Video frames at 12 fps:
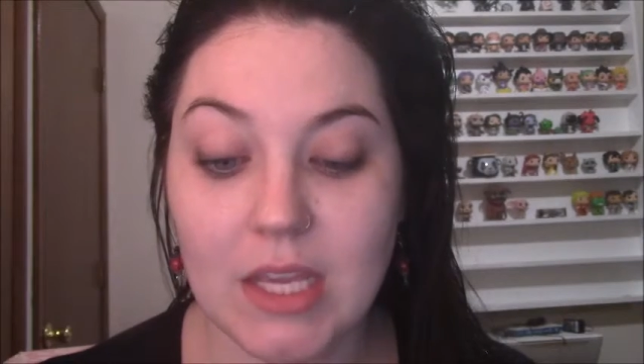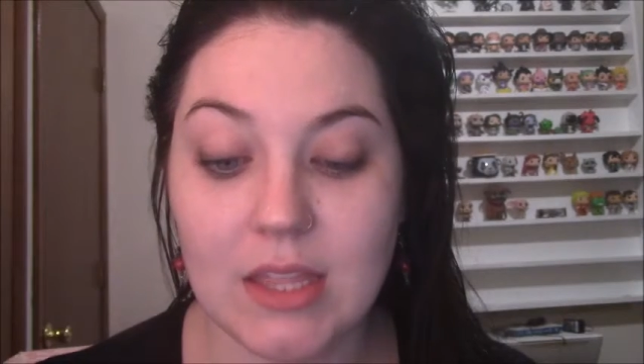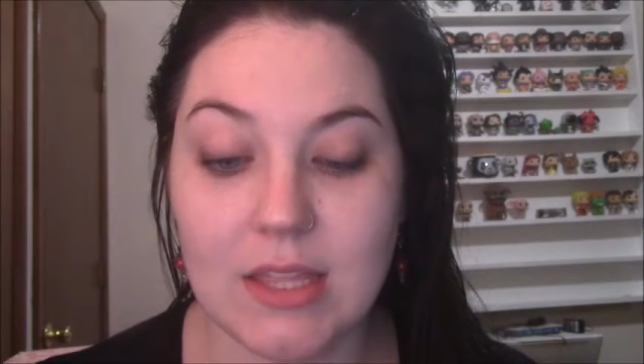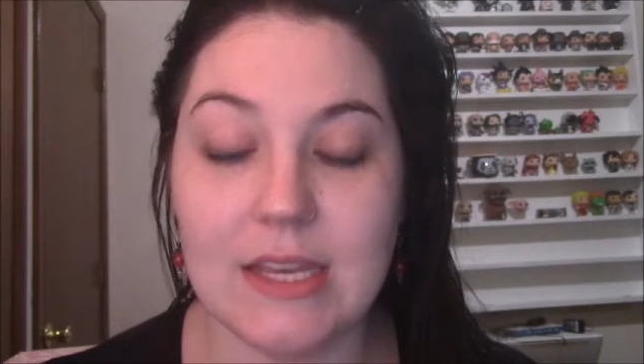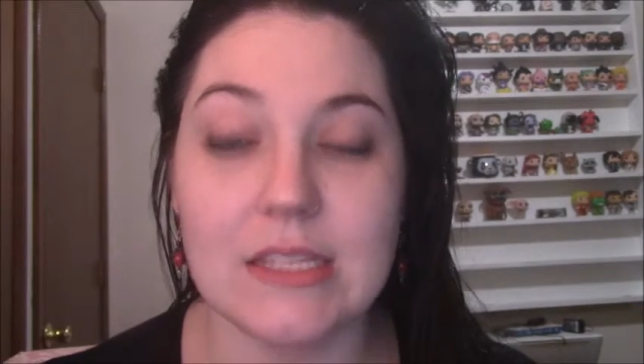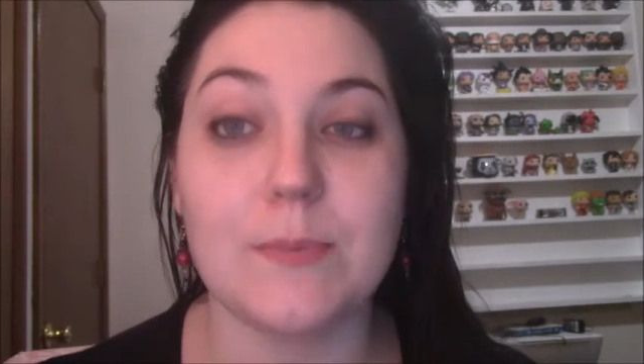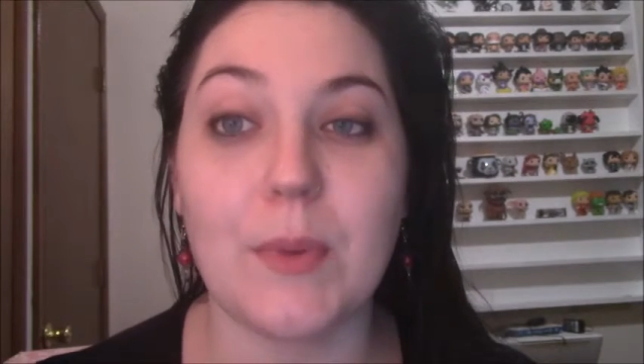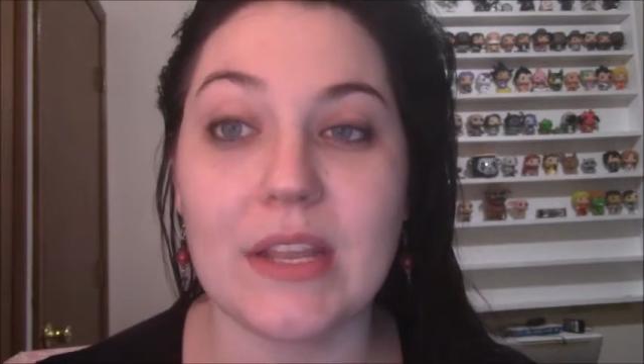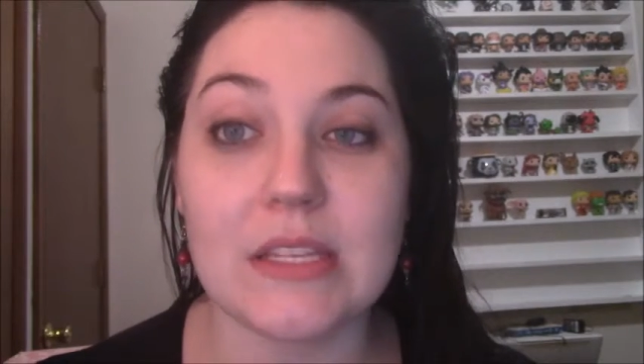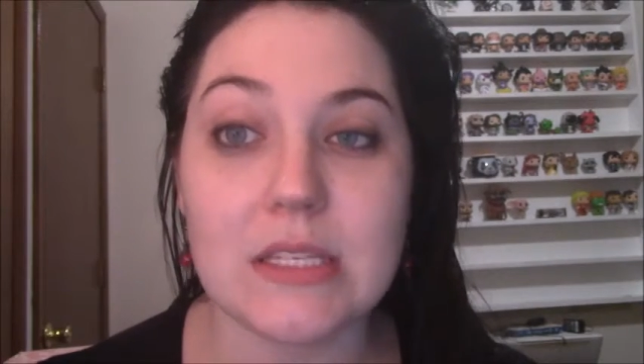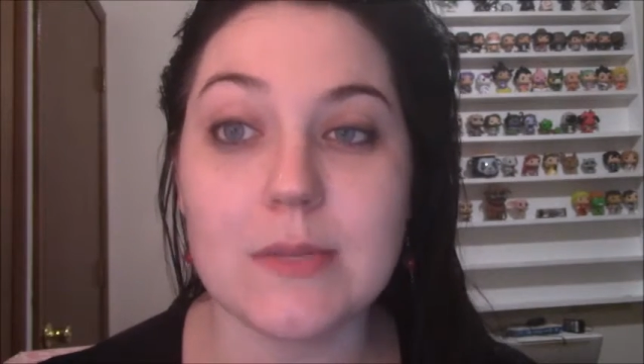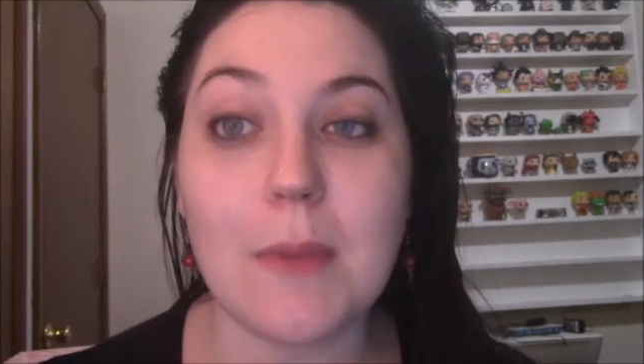this, but
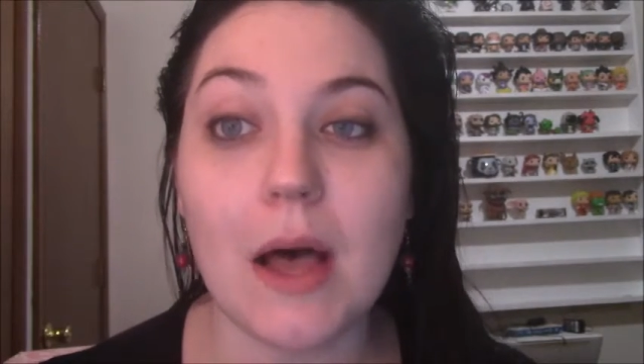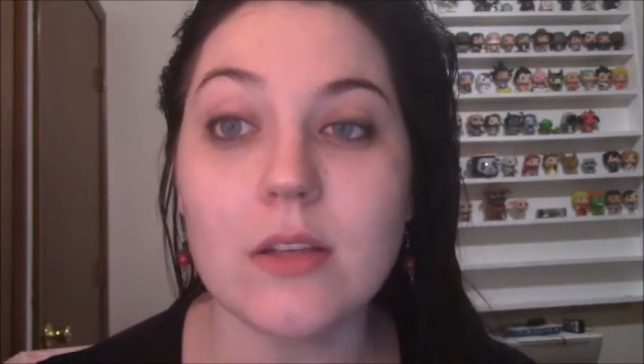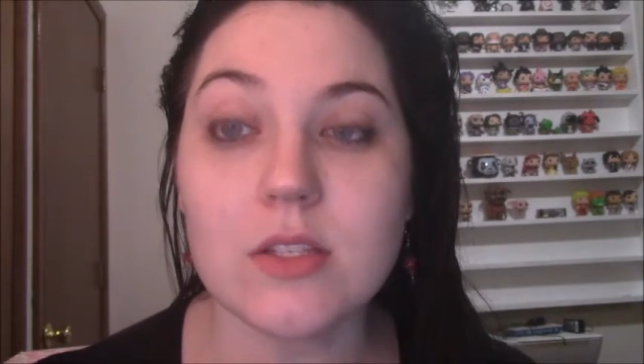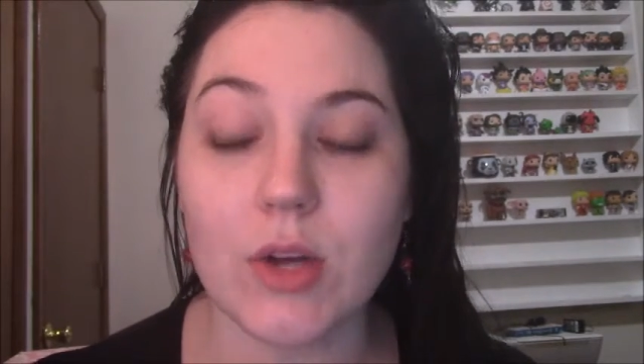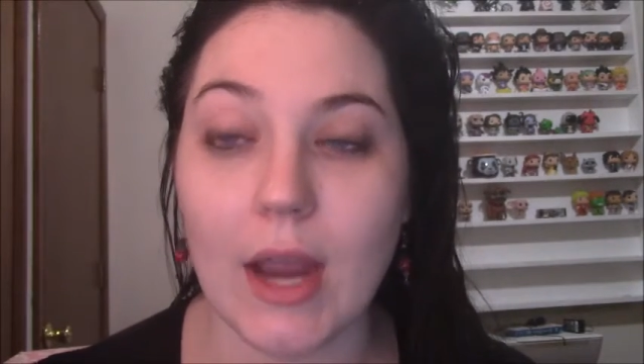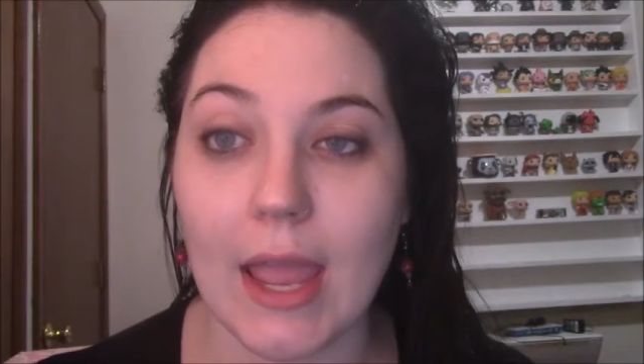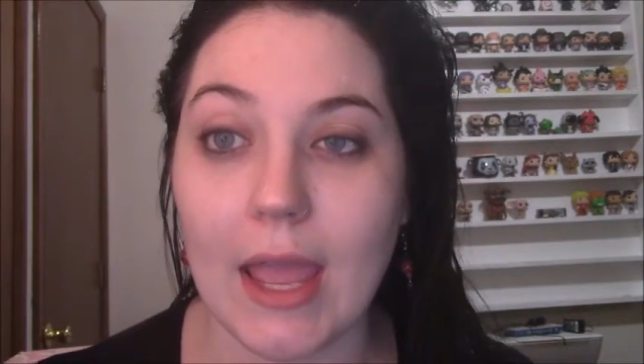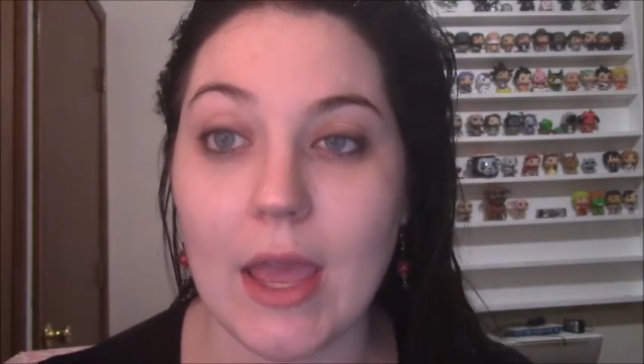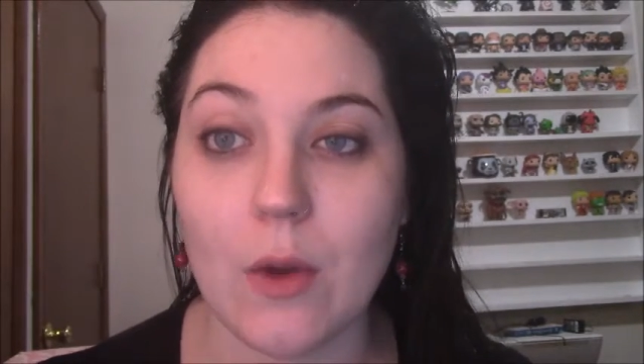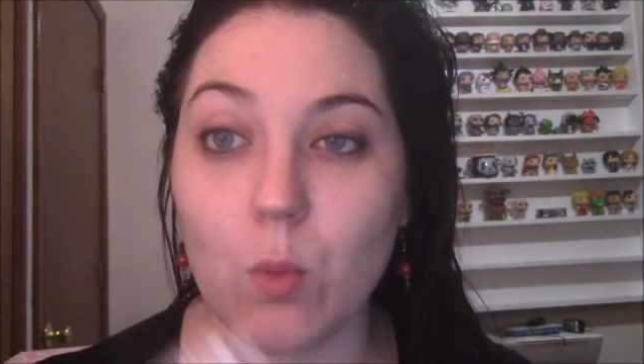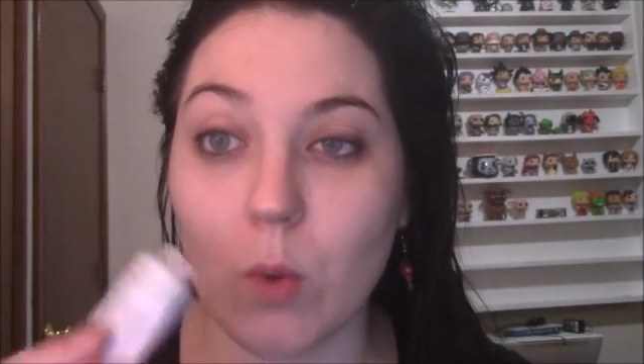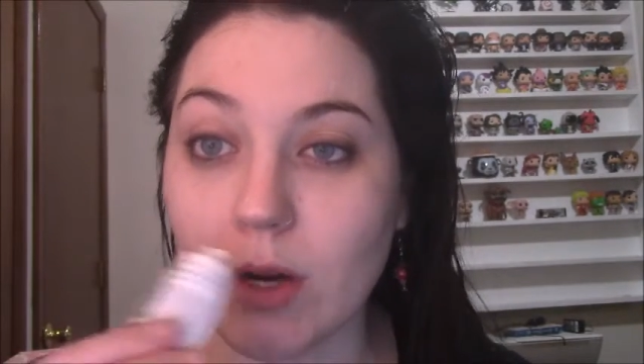it smells great.
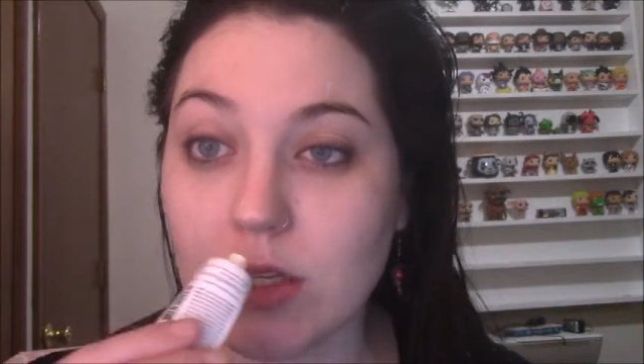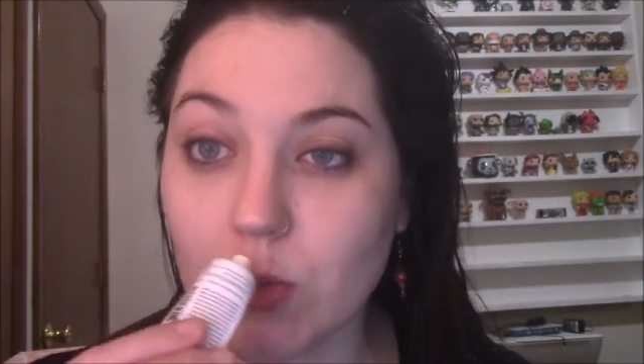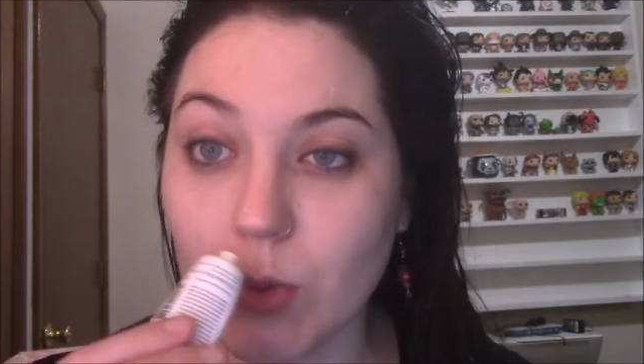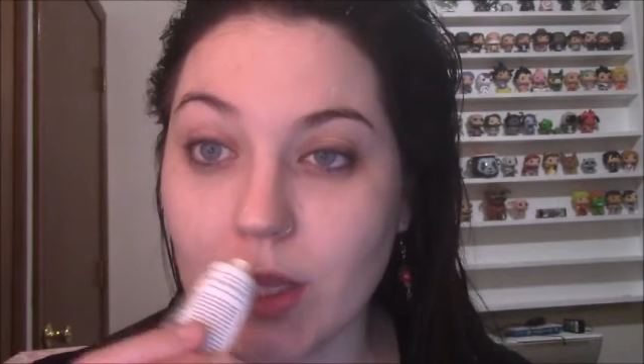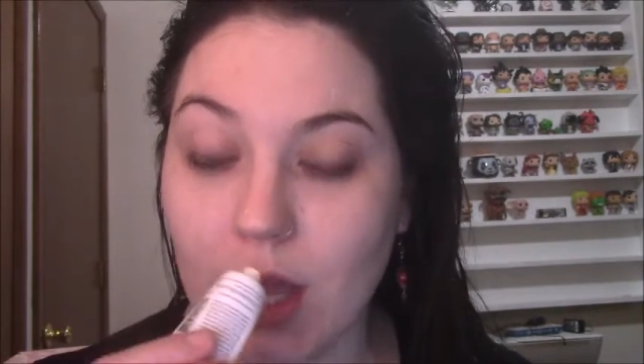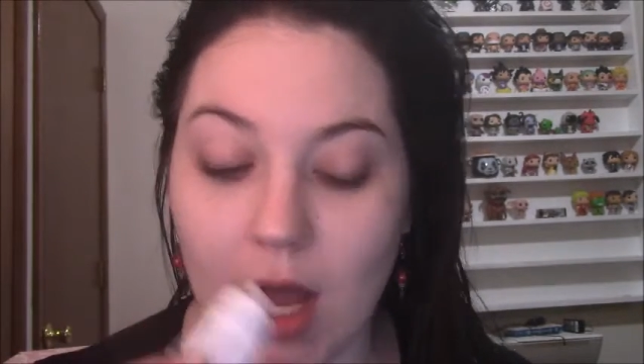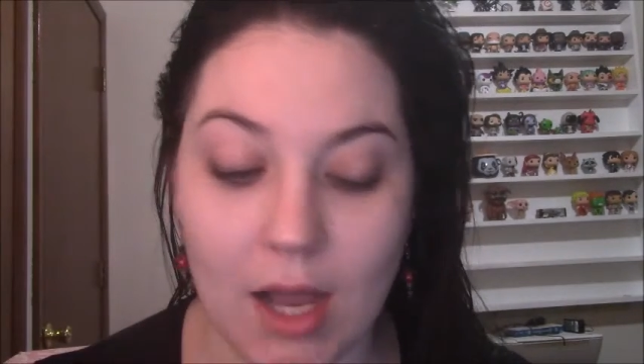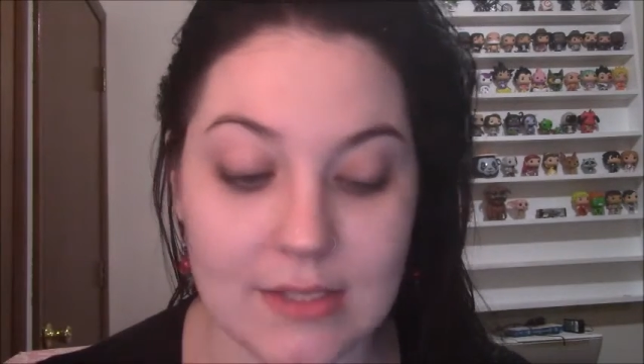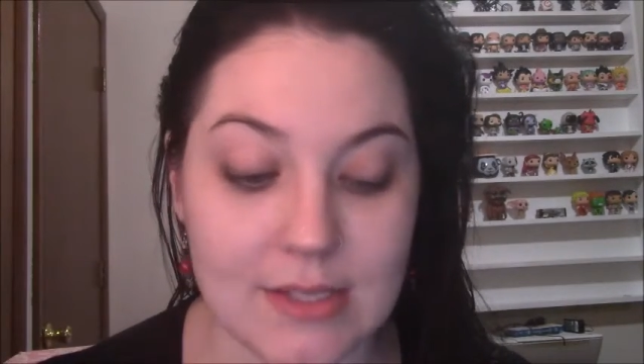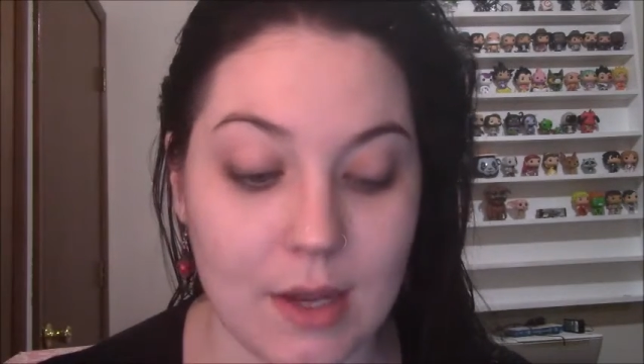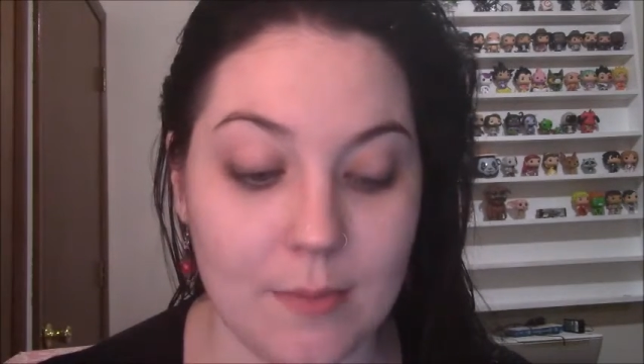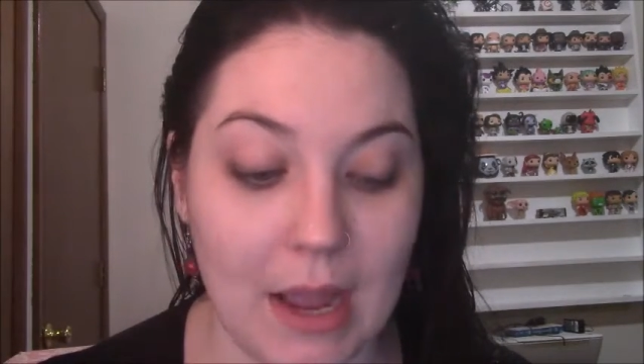It works really
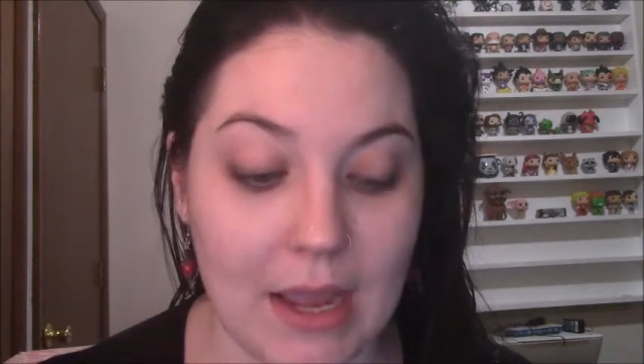awesome.